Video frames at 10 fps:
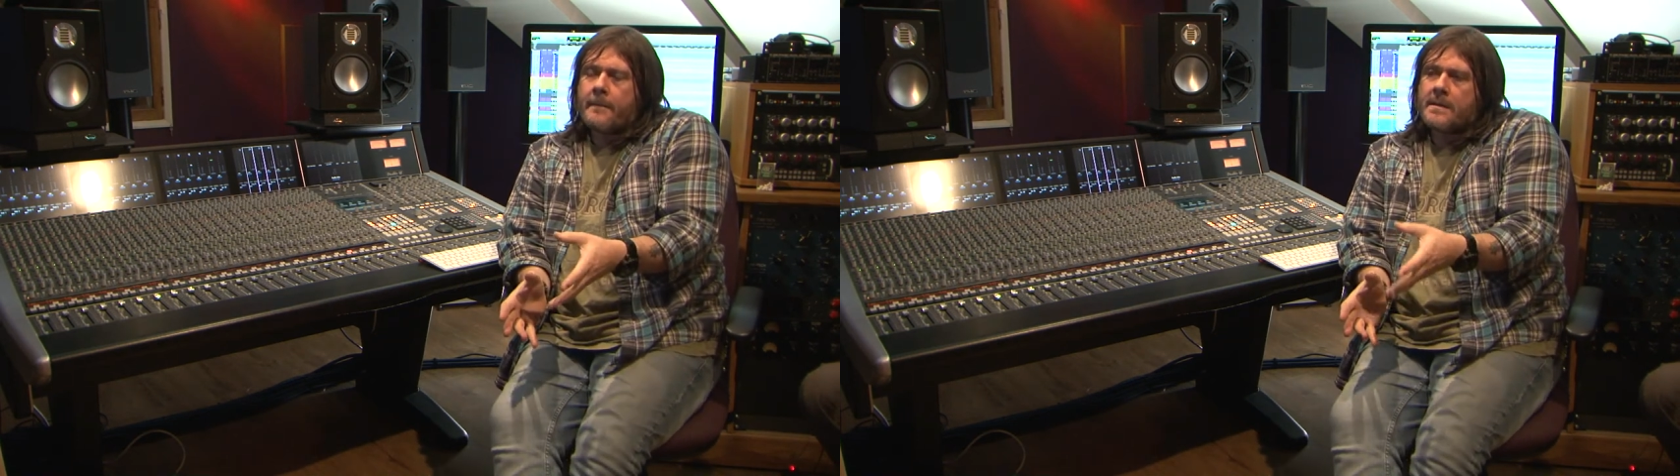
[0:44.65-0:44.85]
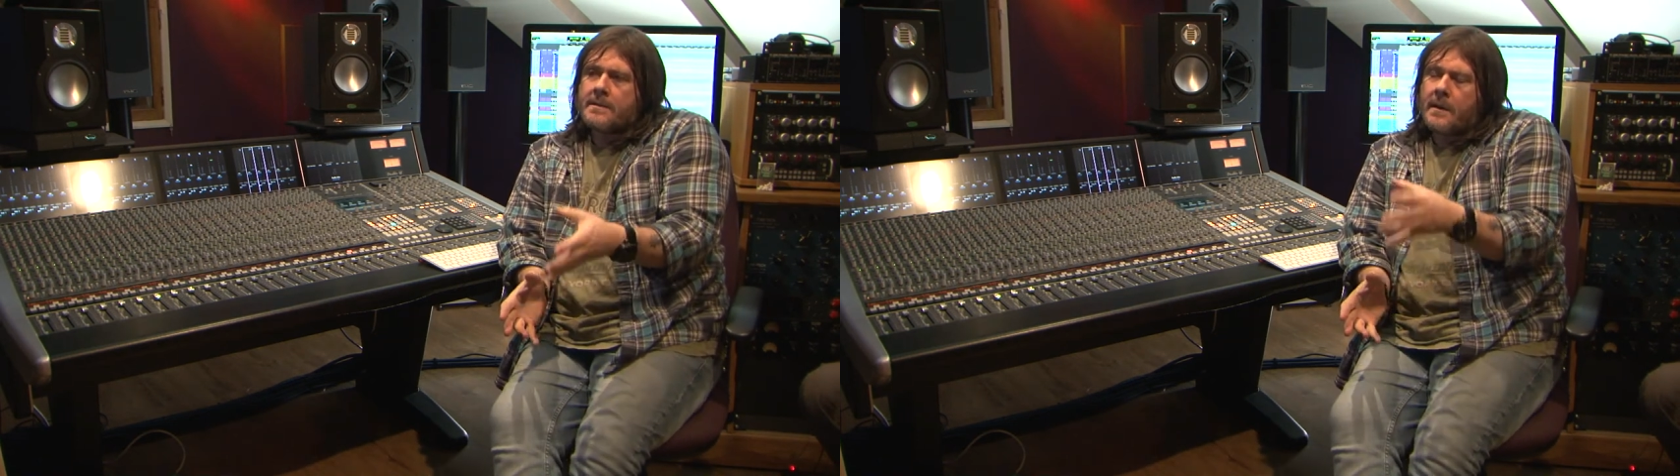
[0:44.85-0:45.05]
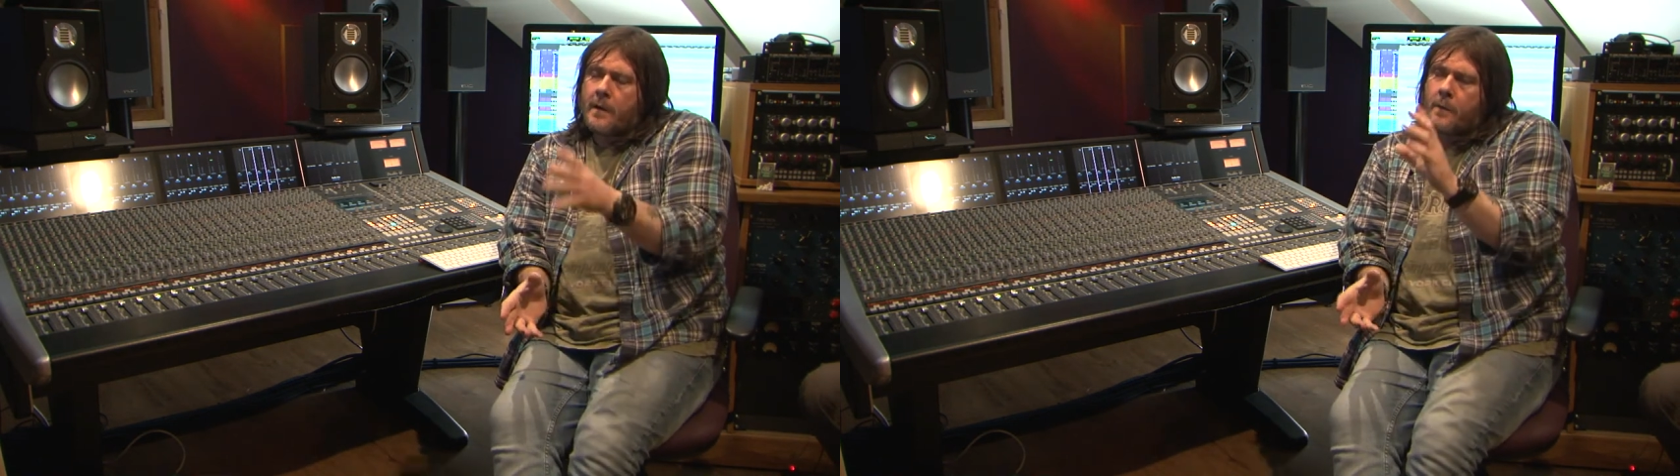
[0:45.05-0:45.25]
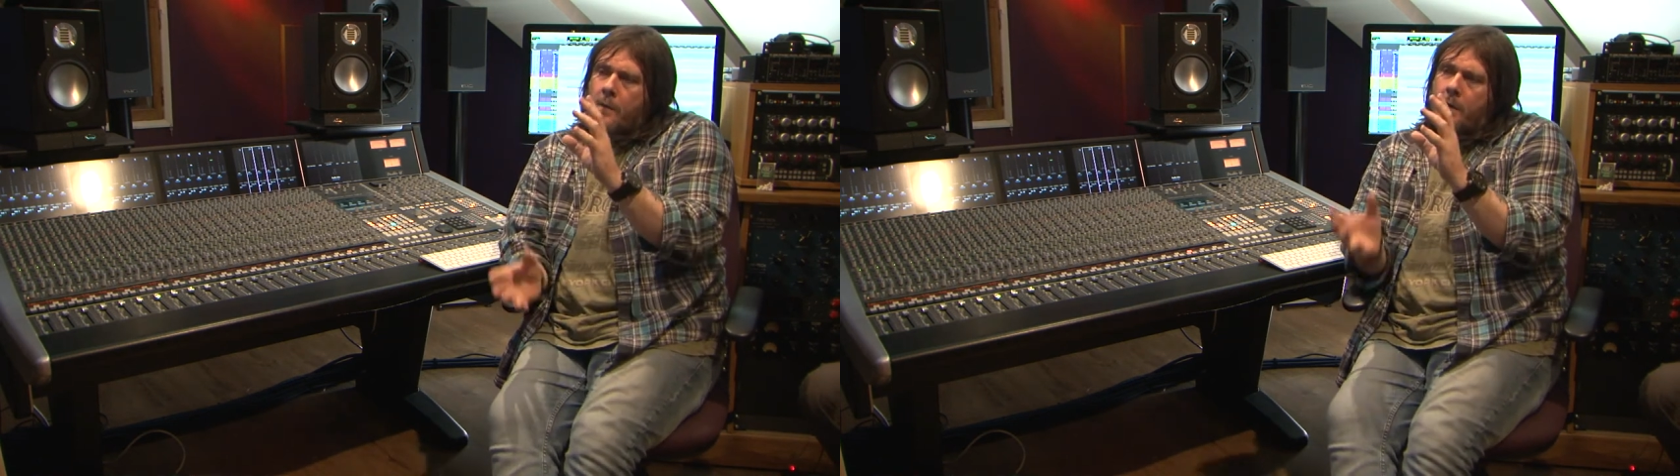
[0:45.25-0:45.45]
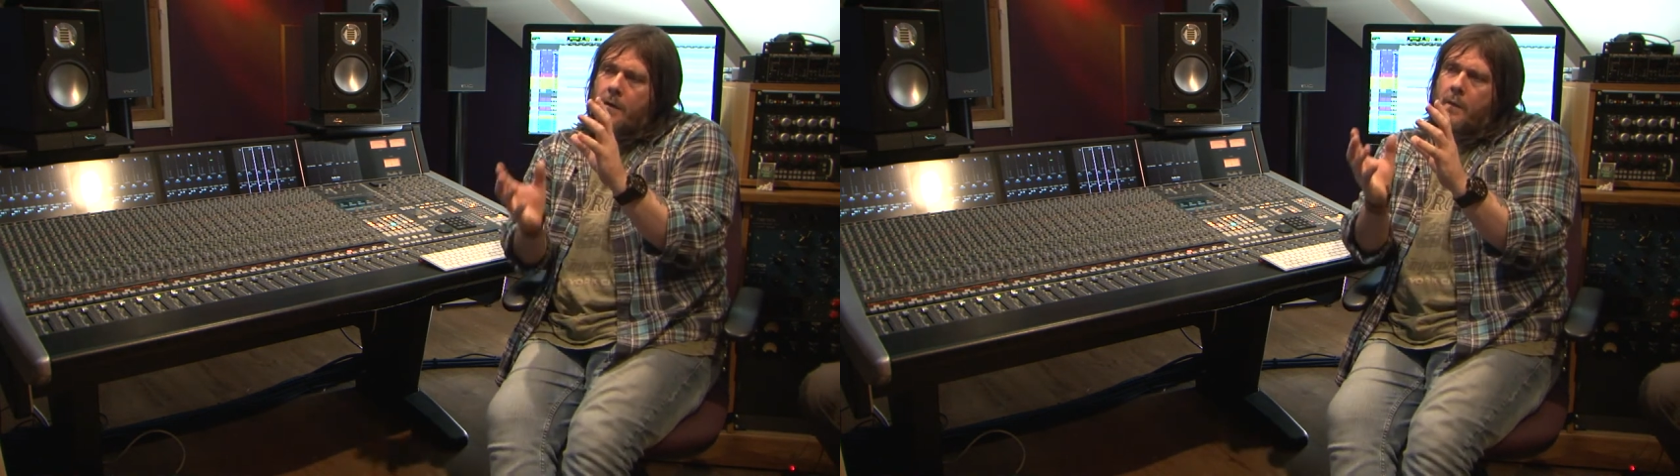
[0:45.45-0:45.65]
So
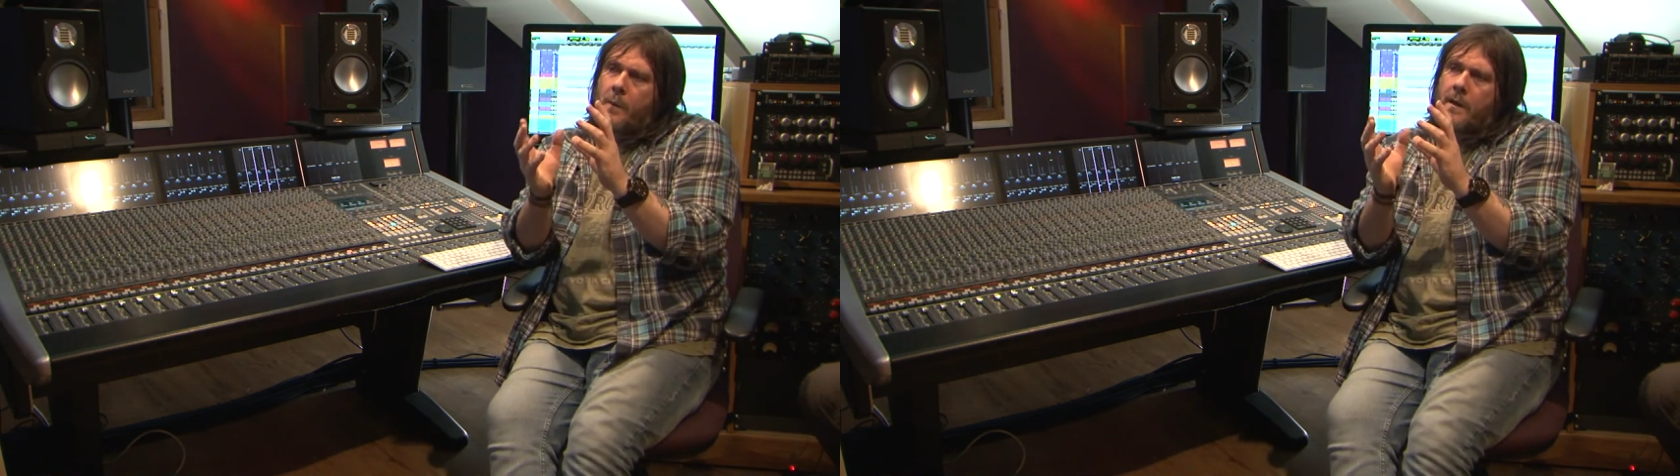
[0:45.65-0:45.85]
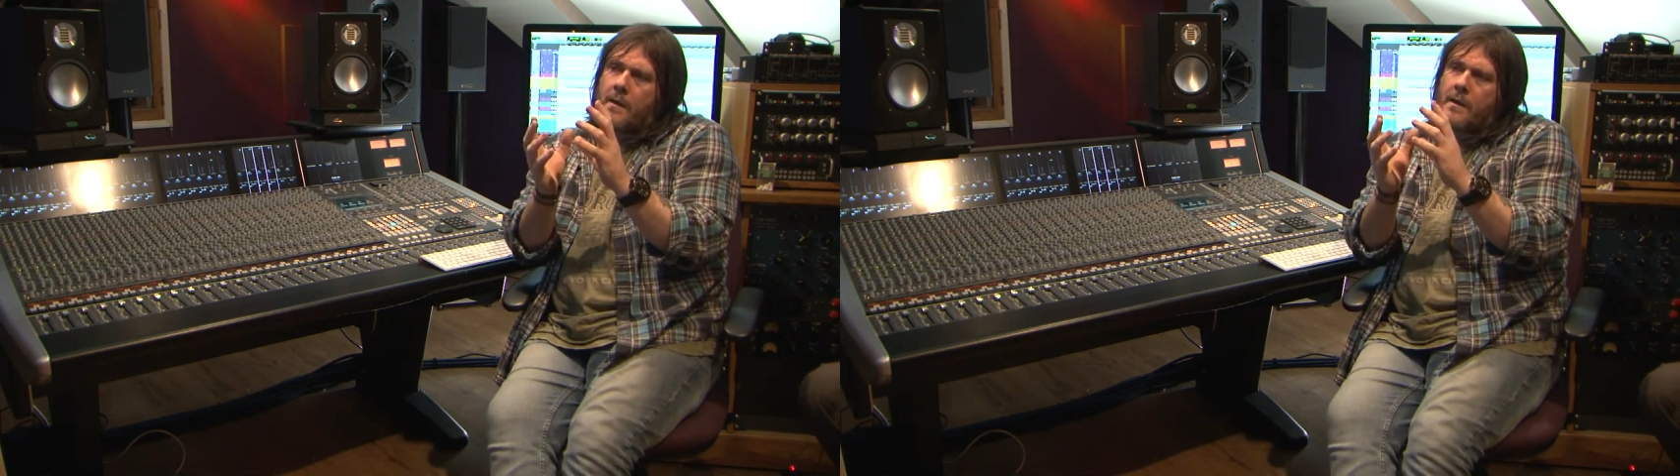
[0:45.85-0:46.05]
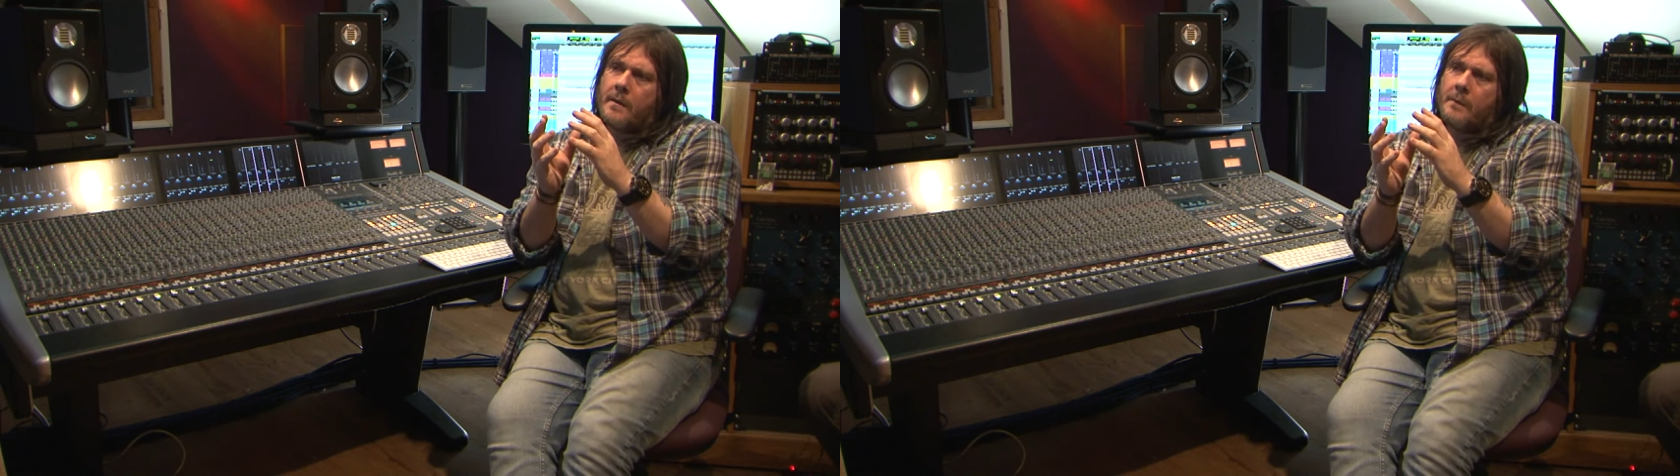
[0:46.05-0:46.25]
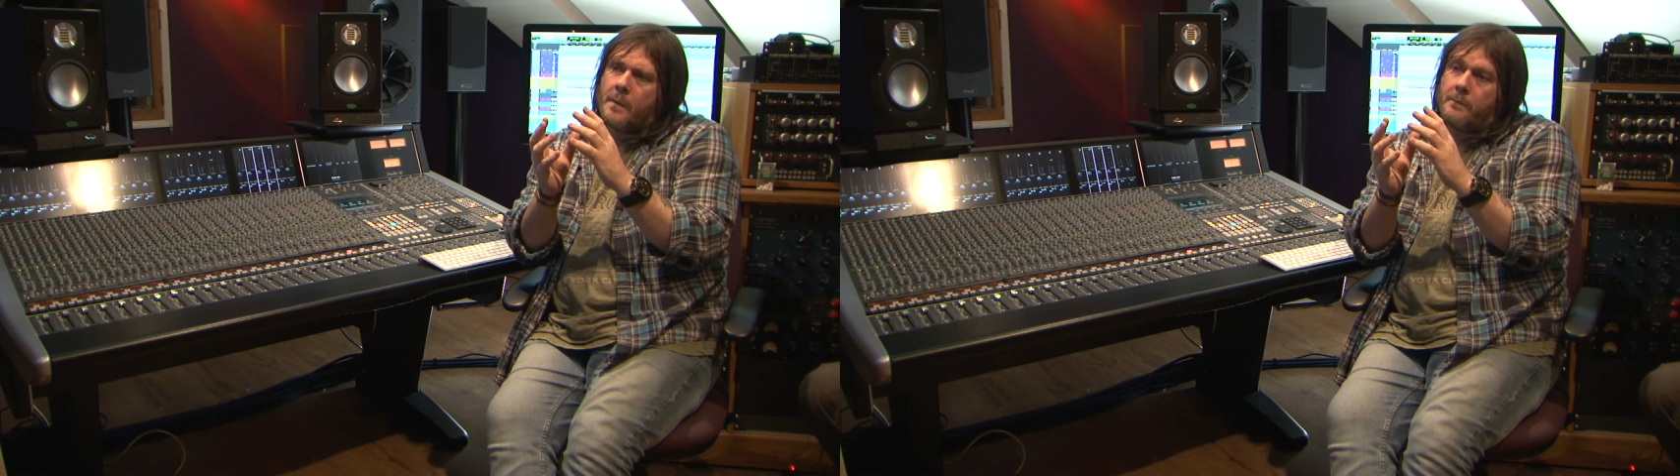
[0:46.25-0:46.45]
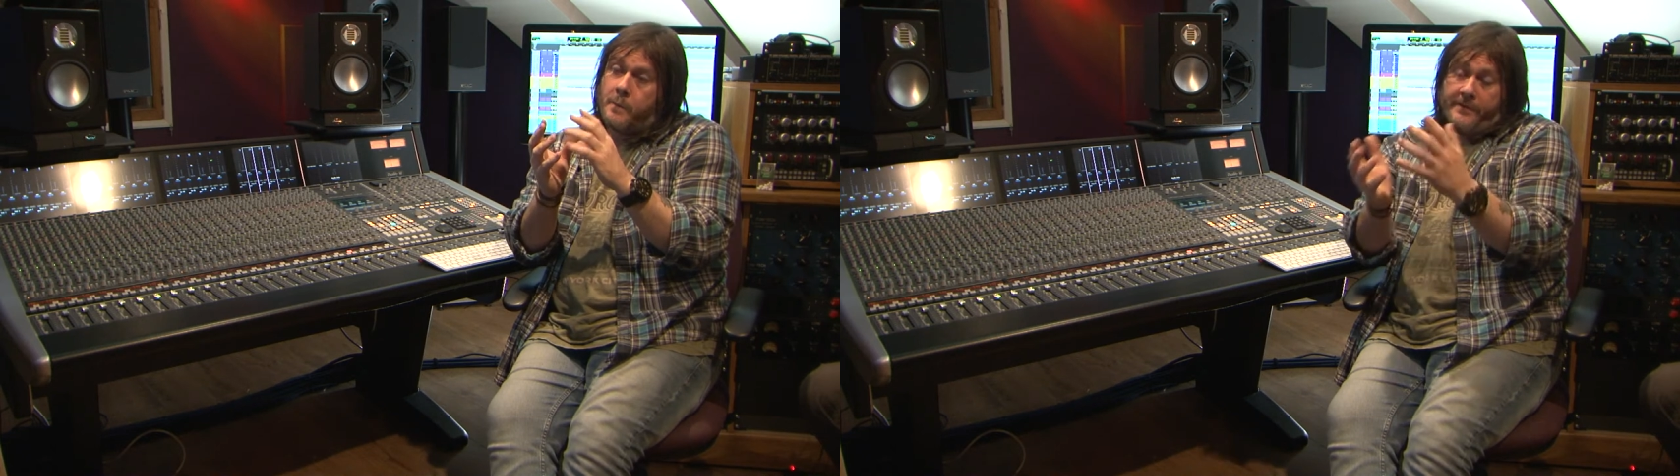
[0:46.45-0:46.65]

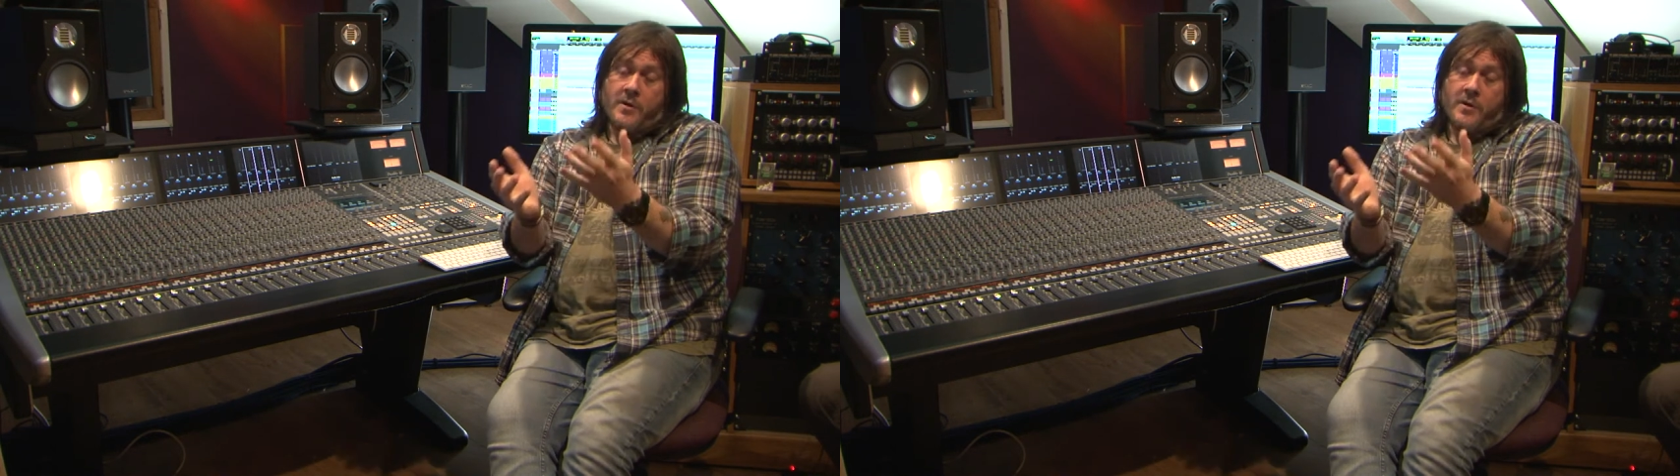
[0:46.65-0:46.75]
we've